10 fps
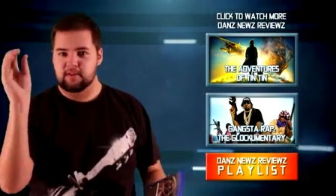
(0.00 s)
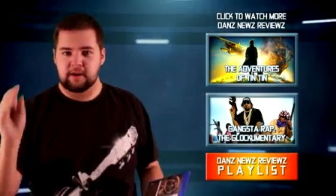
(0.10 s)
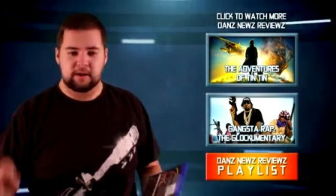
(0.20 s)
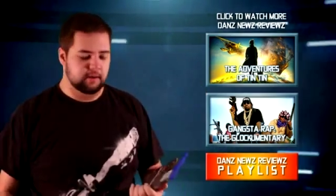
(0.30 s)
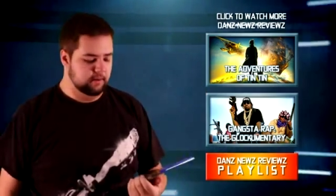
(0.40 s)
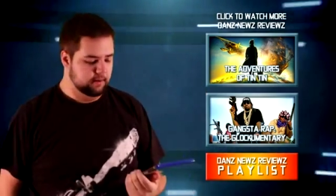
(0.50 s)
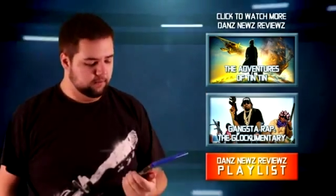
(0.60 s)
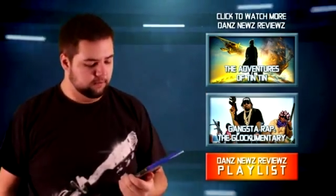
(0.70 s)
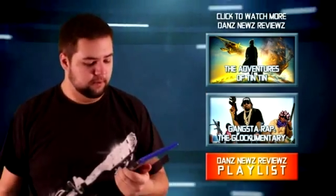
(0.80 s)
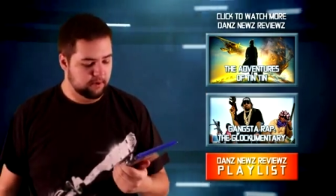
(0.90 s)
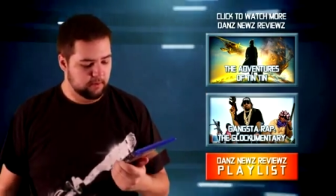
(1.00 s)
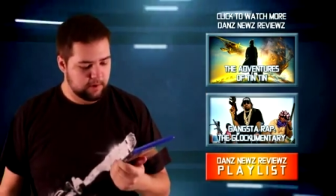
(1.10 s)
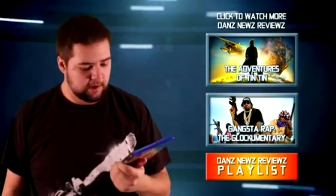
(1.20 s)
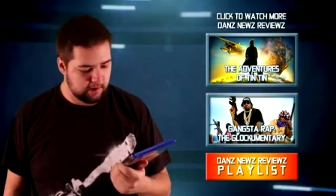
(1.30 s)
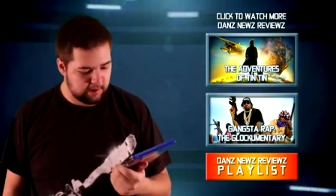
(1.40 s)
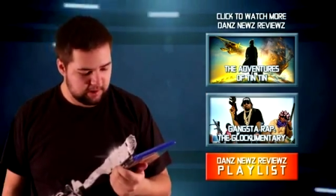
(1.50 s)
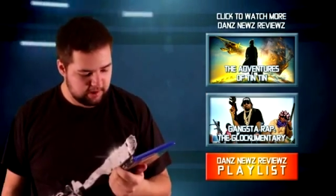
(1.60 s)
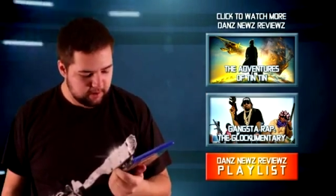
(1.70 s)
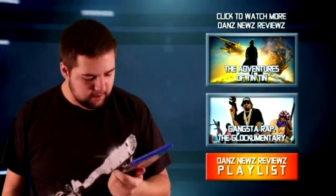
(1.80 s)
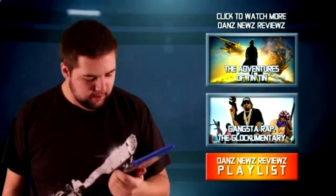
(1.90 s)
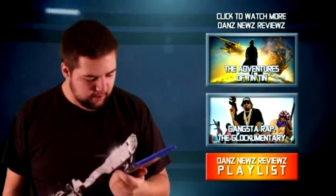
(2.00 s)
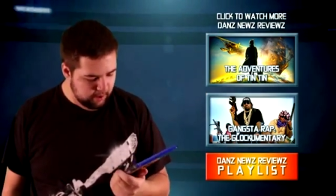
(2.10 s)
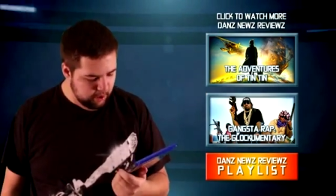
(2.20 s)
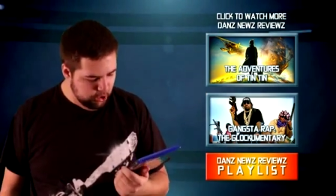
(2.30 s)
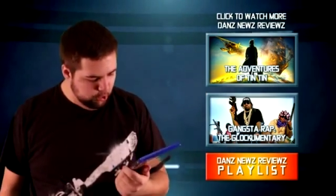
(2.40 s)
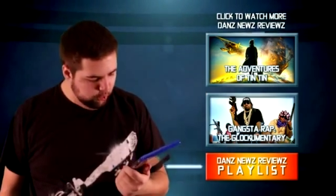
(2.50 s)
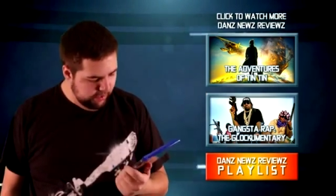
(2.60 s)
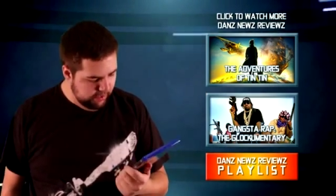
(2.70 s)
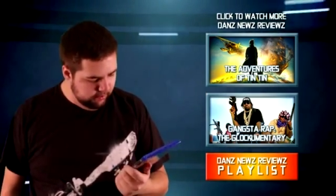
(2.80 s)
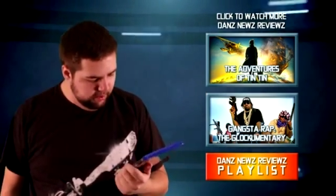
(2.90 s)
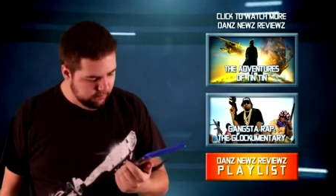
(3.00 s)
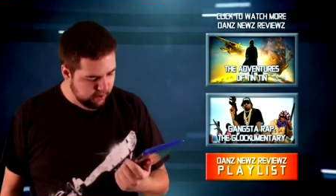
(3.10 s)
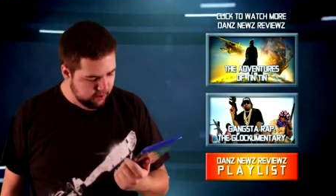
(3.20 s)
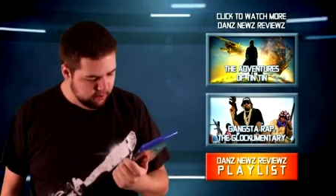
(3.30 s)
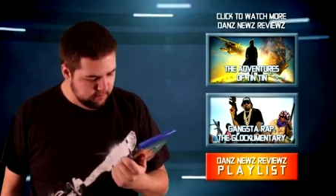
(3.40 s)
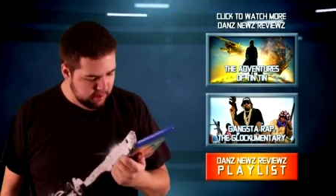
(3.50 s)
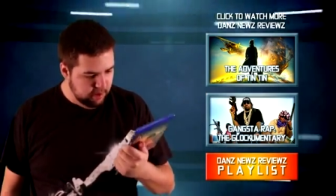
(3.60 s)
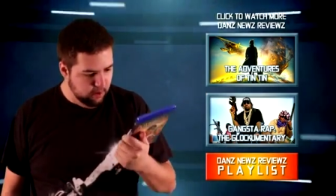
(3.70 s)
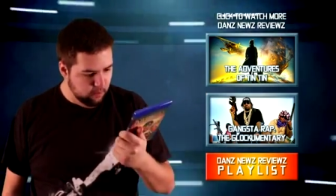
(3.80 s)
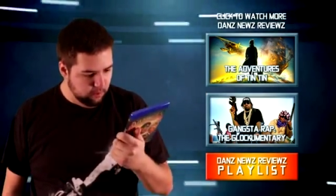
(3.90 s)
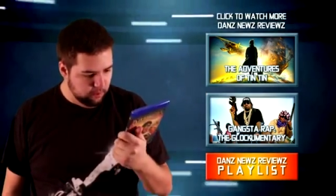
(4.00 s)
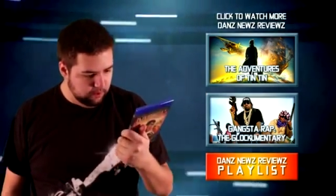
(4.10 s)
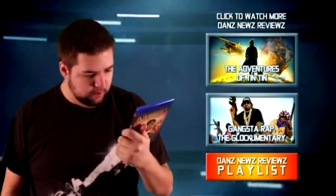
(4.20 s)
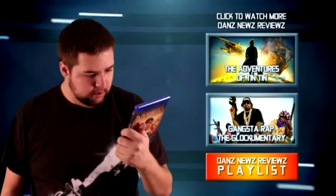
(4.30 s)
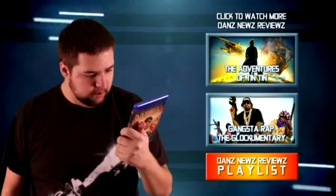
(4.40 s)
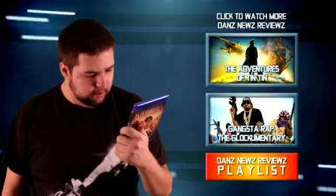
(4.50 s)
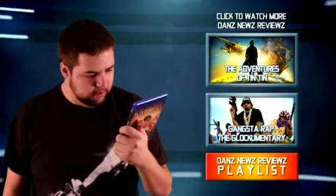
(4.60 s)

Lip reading: thing. It's really weird. Really weird, Mickey Rourke.